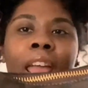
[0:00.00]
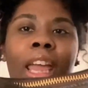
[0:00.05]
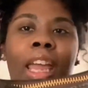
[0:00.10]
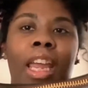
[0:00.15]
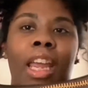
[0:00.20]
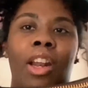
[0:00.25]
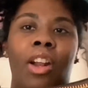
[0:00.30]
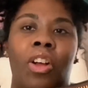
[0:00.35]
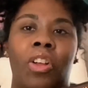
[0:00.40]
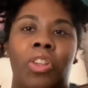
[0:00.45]

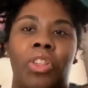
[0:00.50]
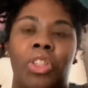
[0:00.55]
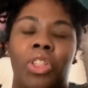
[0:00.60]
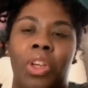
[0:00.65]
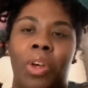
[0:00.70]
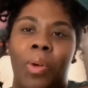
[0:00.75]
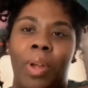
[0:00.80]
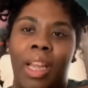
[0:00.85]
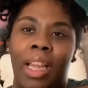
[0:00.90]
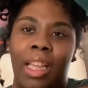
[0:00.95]
and
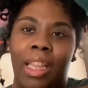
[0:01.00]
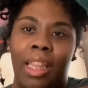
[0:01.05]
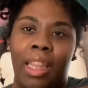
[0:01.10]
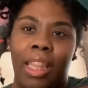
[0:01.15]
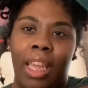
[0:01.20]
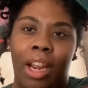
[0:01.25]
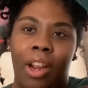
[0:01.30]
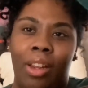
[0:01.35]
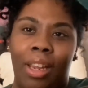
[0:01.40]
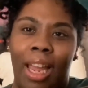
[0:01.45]
also in
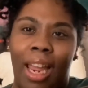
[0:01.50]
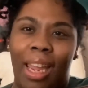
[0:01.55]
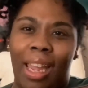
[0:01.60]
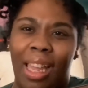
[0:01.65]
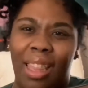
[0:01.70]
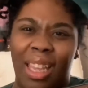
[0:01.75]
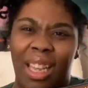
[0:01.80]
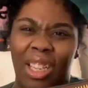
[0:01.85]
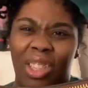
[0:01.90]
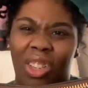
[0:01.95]
their, like,
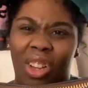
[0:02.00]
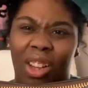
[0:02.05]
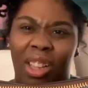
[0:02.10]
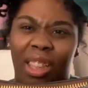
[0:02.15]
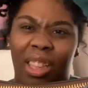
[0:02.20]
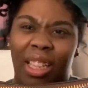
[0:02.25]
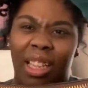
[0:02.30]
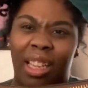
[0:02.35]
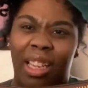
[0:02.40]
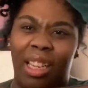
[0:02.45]
I think it's
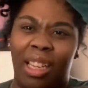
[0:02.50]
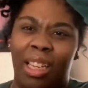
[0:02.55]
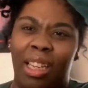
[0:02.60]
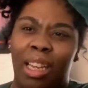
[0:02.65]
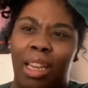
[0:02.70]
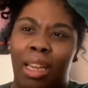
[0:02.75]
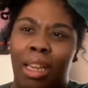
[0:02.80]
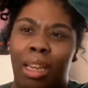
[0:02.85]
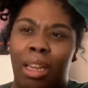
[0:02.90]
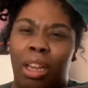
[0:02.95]
called the
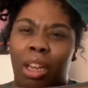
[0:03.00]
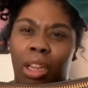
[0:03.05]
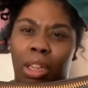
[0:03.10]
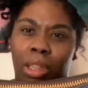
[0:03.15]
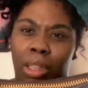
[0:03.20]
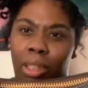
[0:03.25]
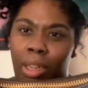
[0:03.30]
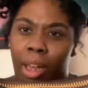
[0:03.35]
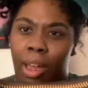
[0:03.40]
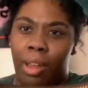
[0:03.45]

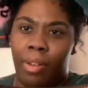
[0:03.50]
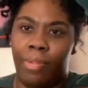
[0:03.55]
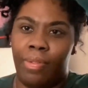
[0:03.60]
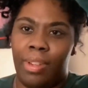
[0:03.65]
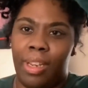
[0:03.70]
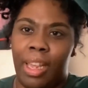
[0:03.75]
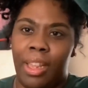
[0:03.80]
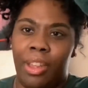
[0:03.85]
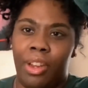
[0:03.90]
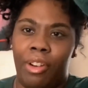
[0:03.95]
glove
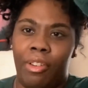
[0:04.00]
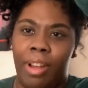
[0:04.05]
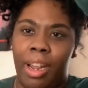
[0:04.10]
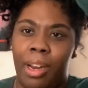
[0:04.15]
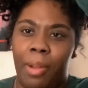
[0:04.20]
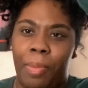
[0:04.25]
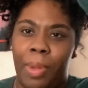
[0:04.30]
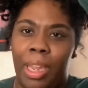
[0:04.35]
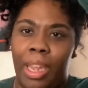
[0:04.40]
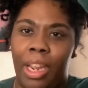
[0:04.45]
leather
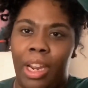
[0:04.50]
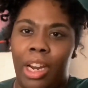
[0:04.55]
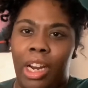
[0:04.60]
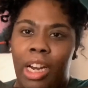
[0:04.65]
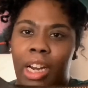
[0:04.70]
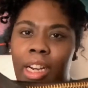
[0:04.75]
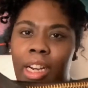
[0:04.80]
right up here